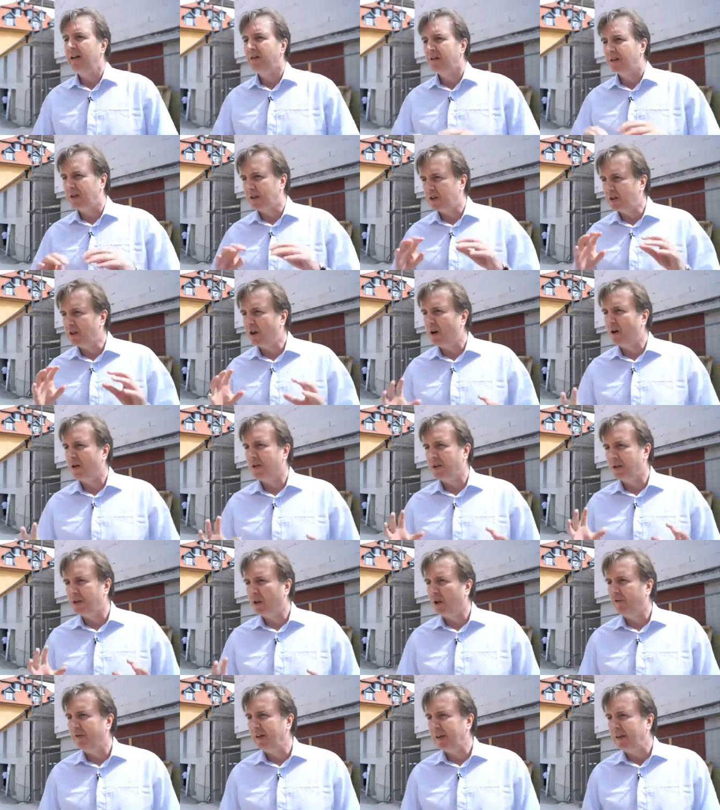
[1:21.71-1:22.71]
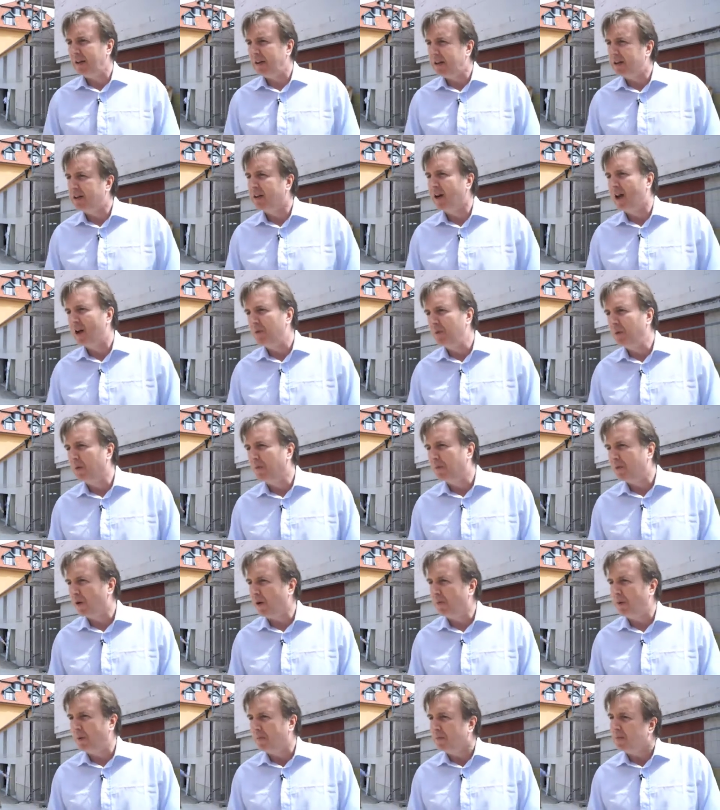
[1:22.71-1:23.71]
to start solving these global
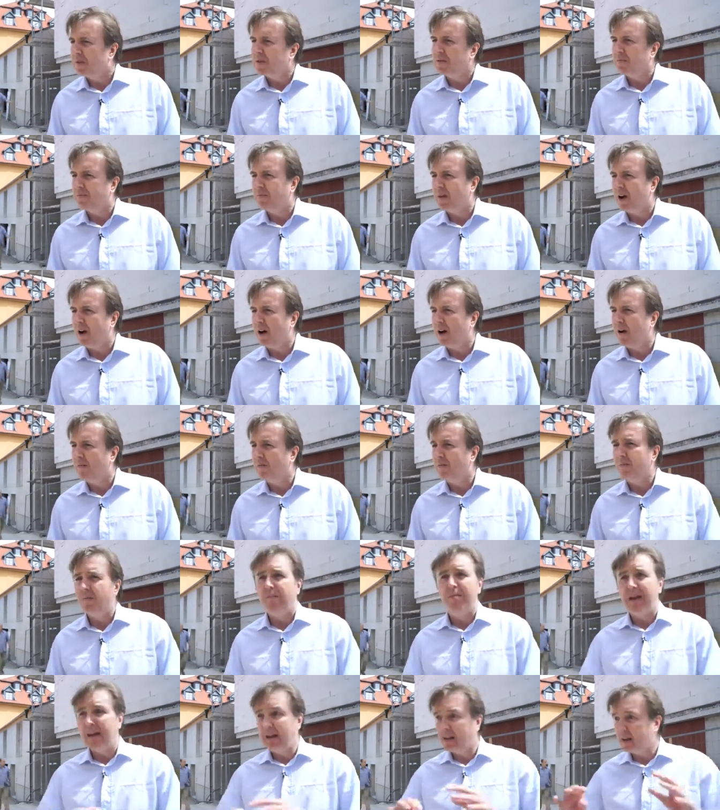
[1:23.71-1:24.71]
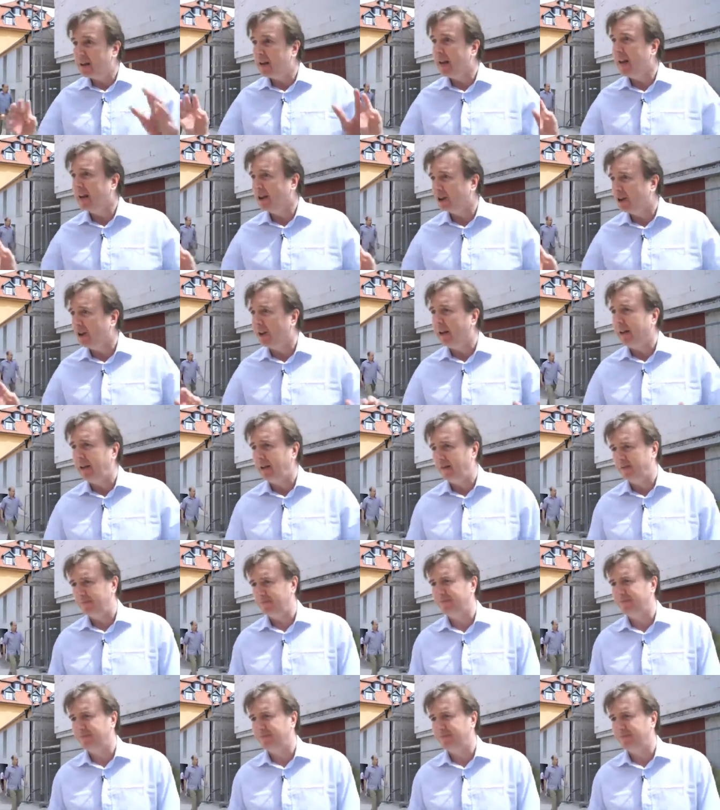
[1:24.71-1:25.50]
problems internationally.